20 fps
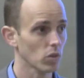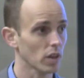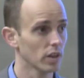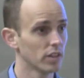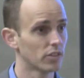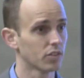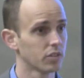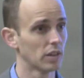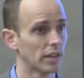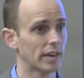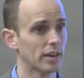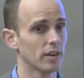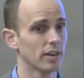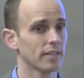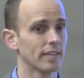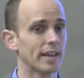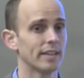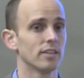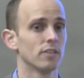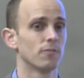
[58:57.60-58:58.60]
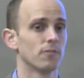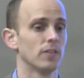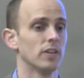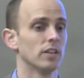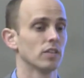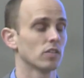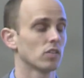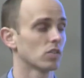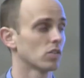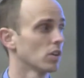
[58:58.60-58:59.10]
it's layering that
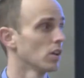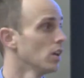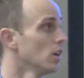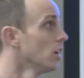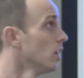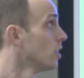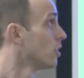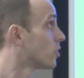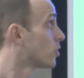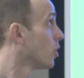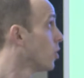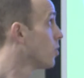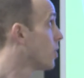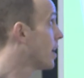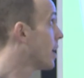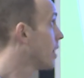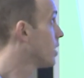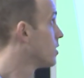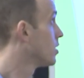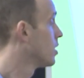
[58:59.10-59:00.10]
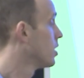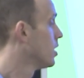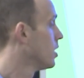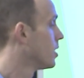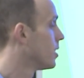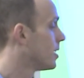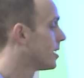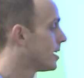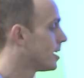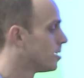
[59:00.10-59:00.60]
defense so that
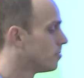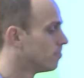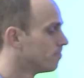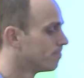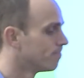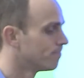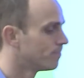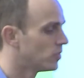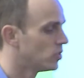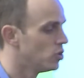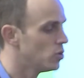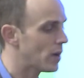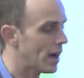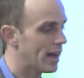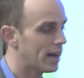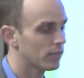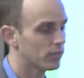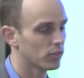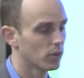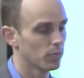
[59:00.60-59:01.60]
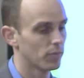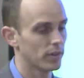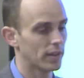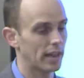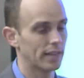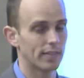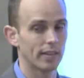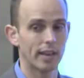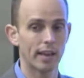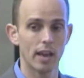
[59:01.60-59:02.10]
um, you have
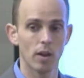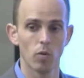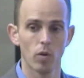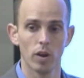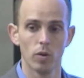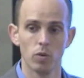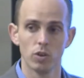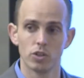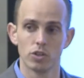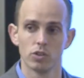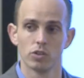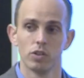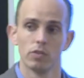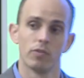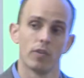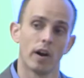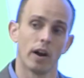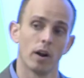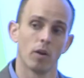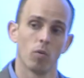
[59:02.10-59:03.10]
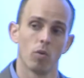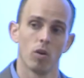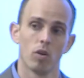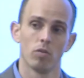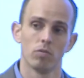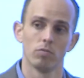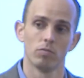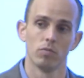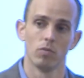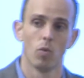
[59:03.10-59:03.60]
something at the gateway, which is the
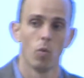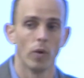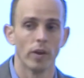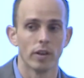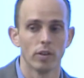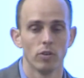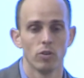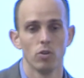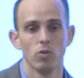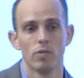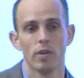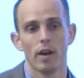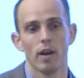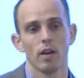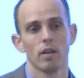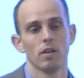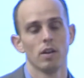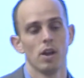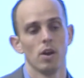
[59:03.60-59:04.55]
firewall. We can do that.